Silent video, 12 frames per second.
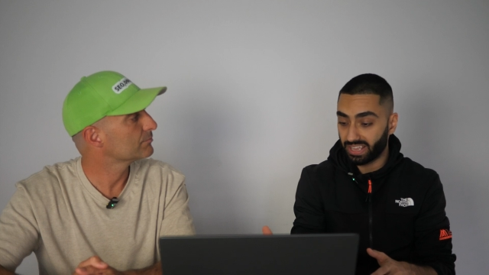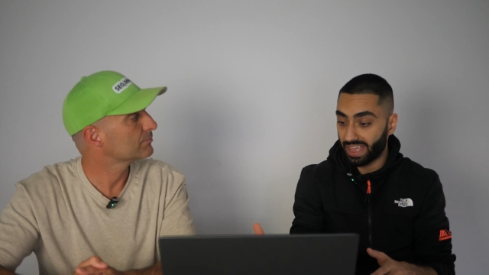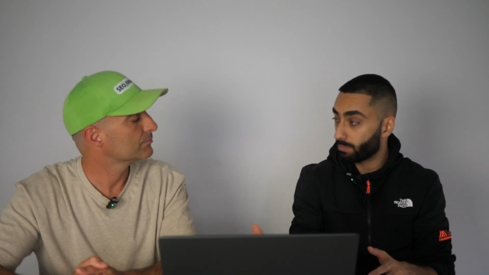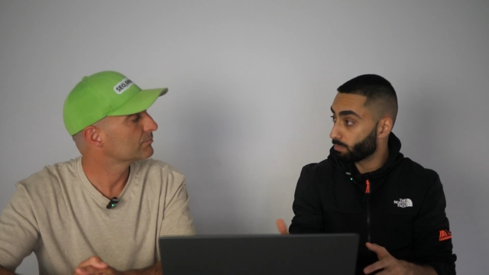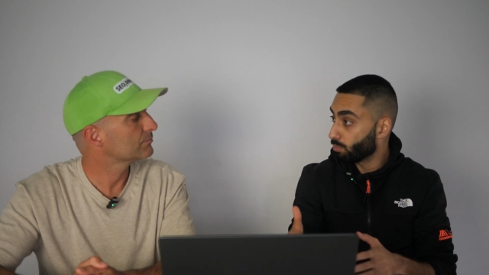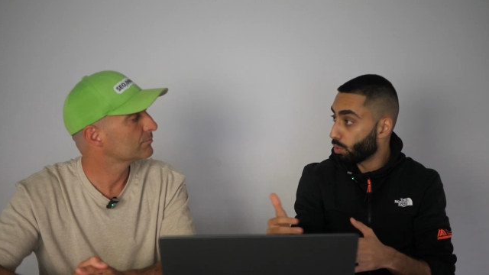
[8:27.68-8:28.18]

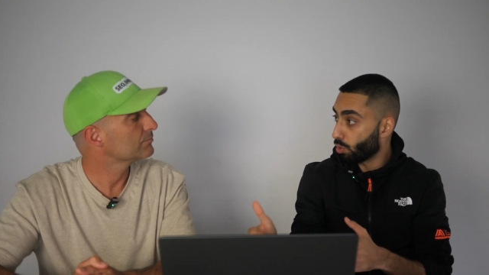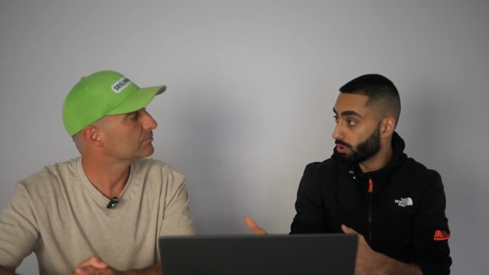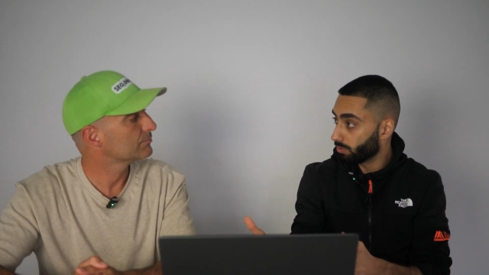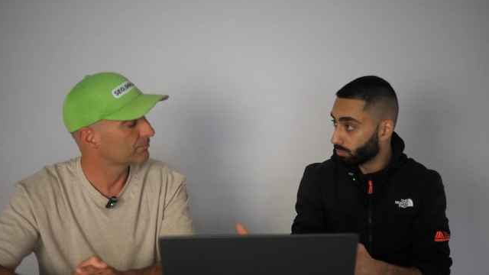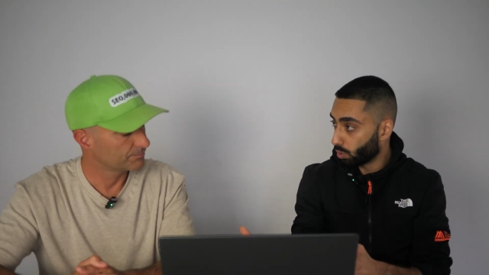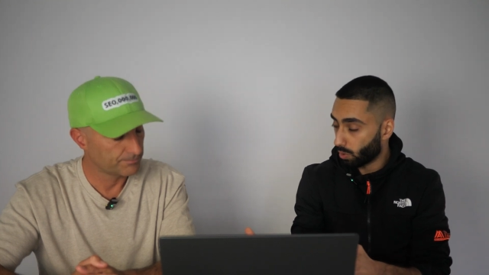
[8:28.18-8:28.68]
Speaker 1: get more
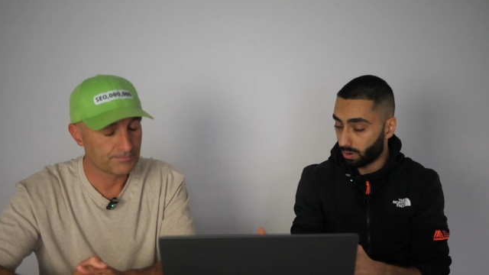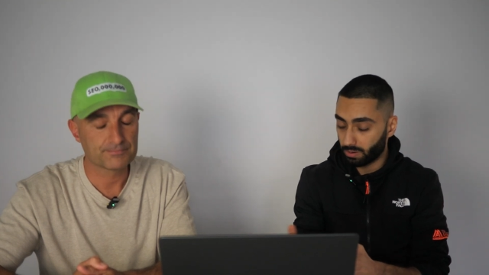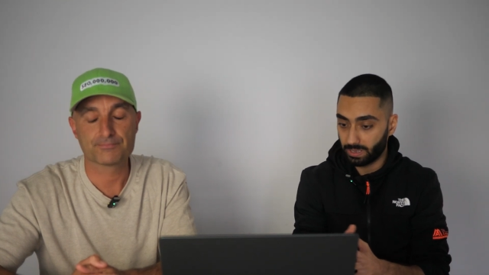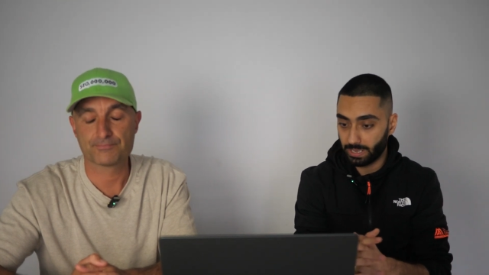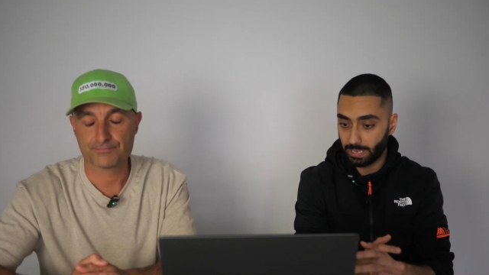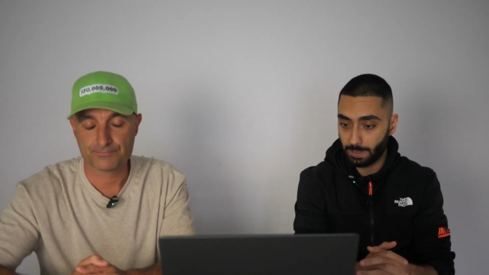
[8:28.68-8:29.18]
and more.
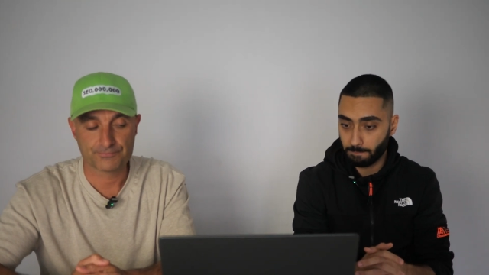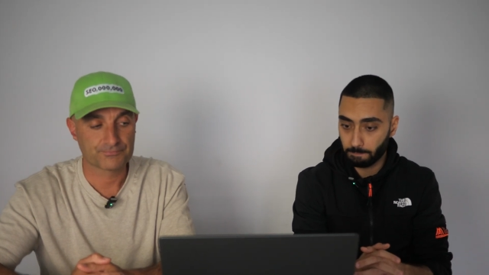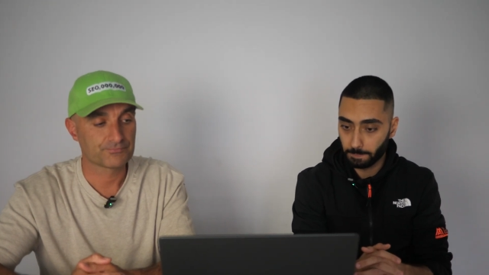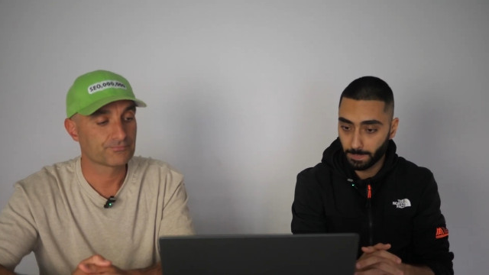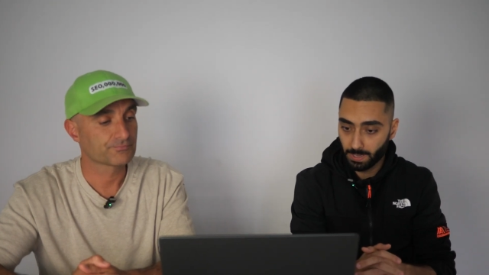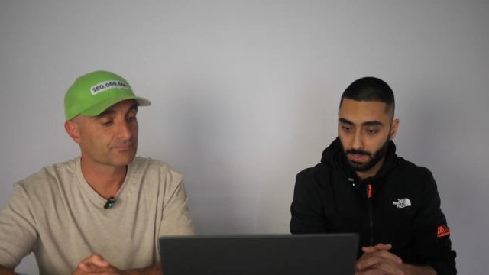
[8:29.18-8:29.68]
Um,
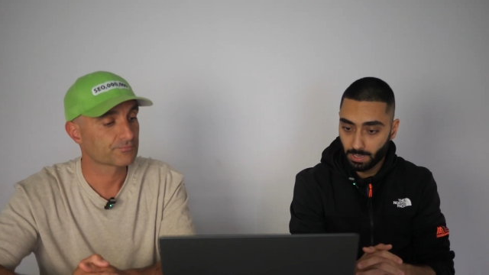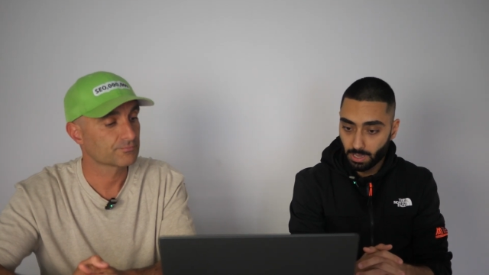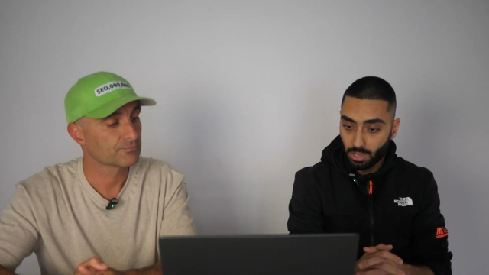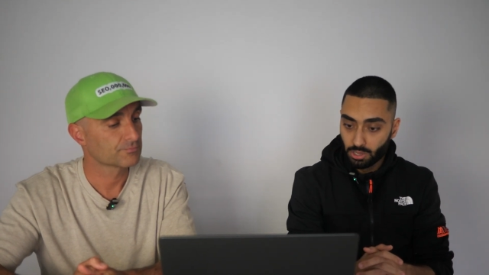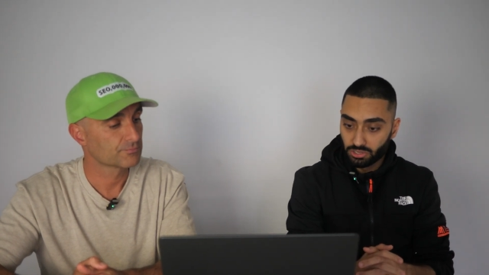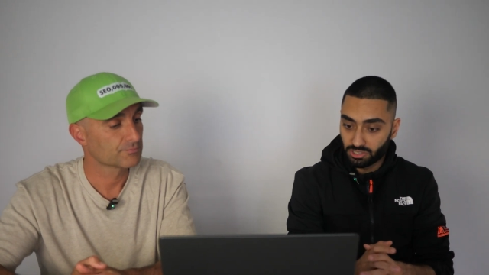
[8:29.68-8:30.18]

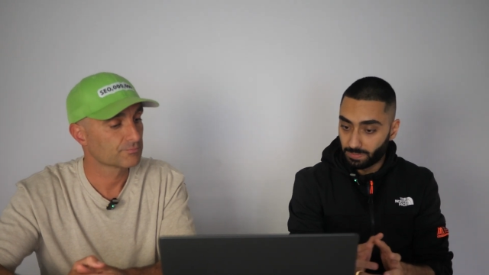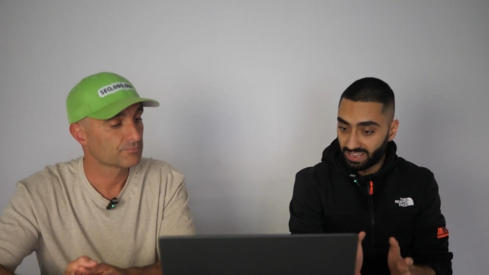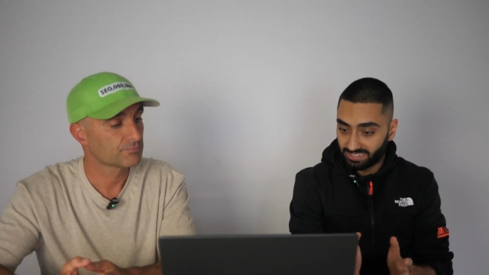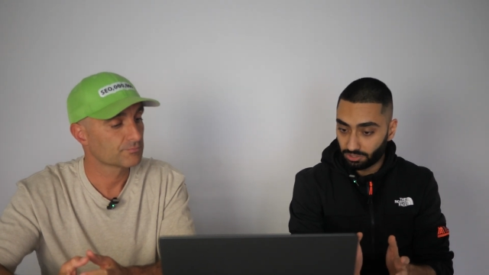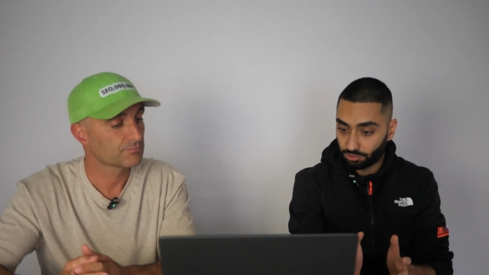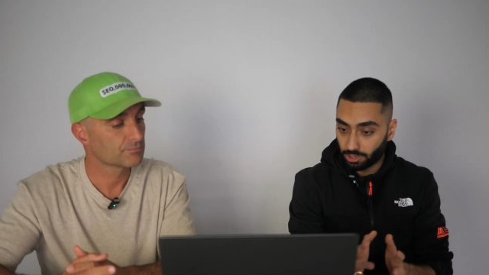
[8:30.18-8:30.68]

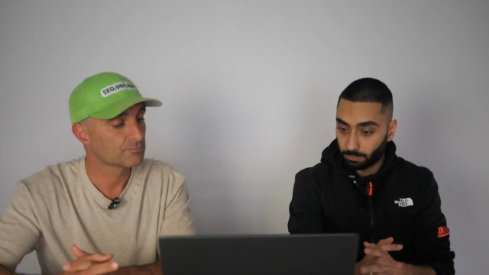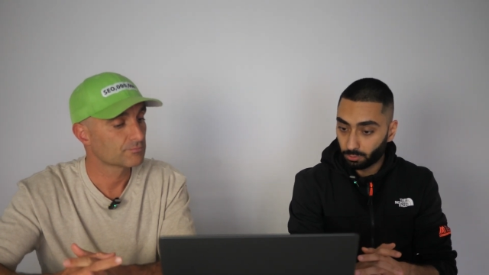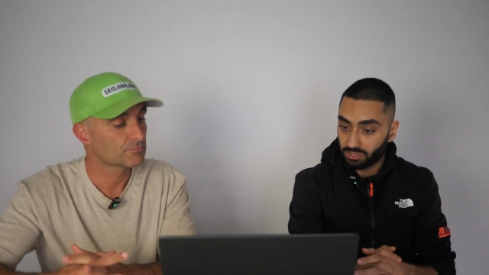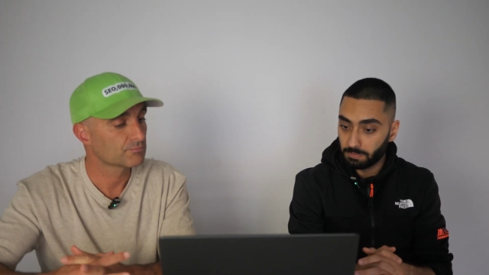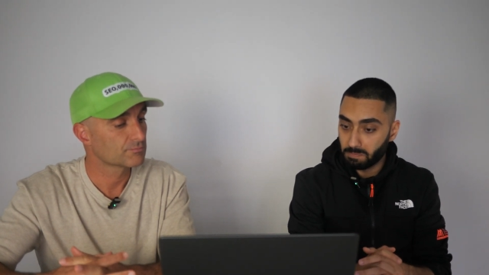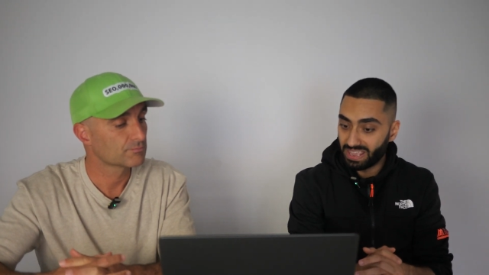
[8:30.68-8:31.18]
Semantic
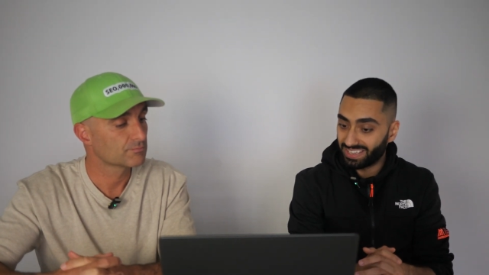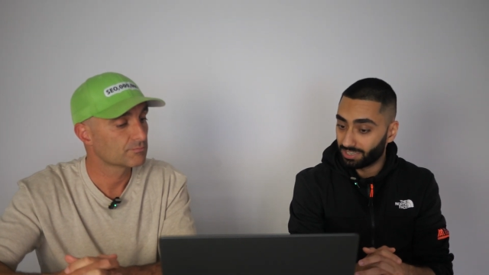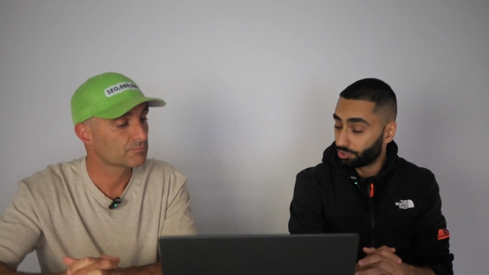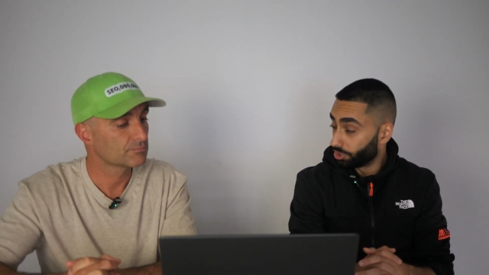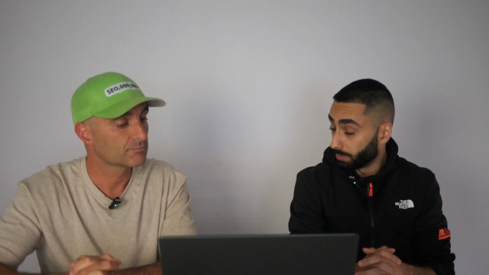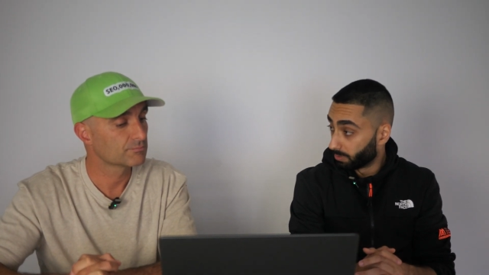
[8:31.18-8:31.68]
triples can make it
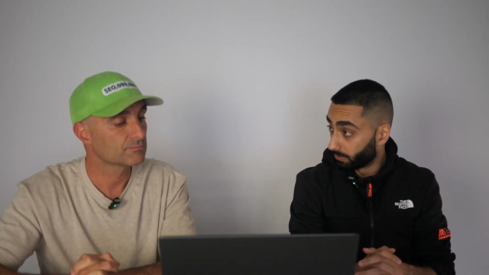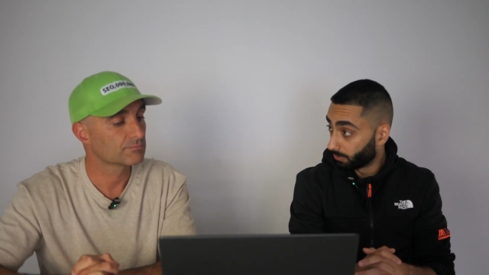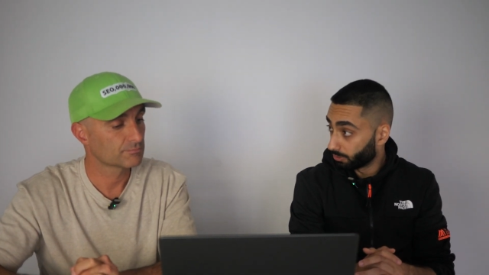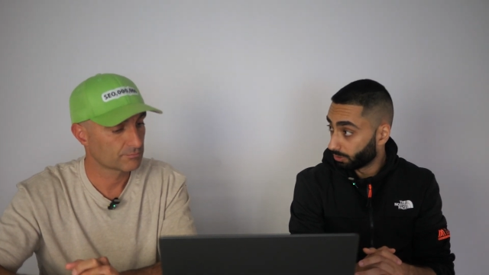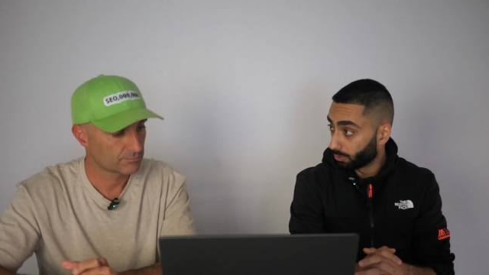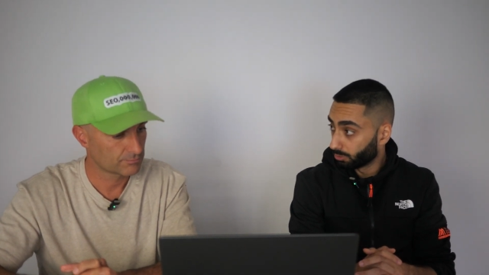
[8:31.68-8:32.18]
cheaper for
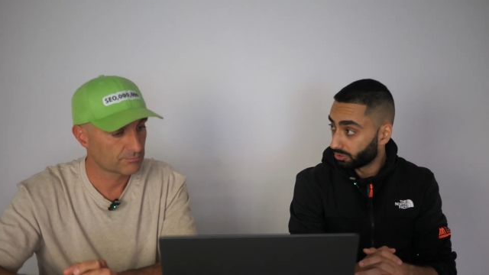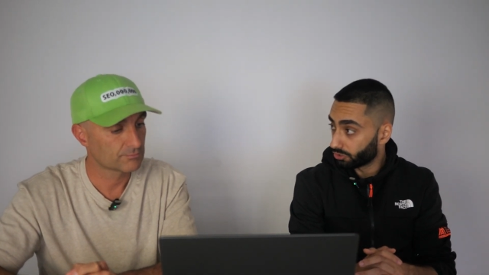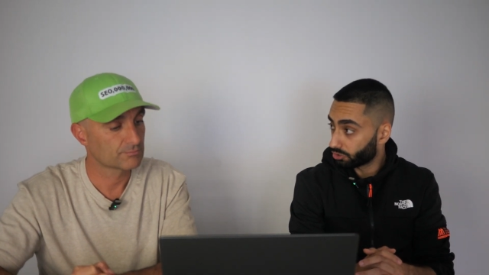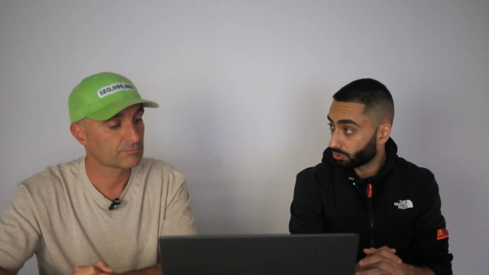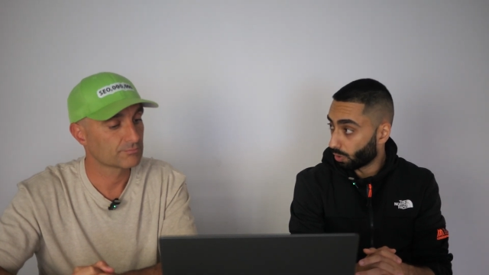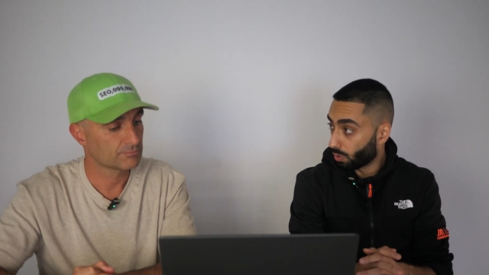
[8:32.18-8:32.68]
Google to
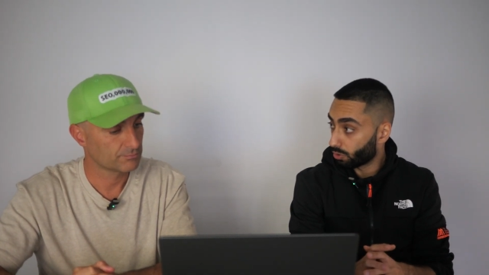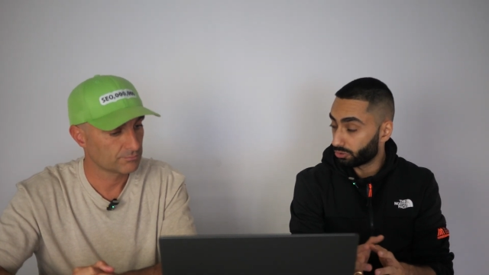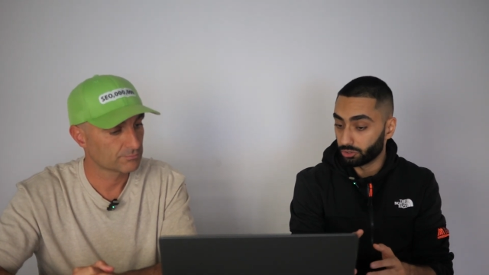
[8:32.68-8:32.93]
score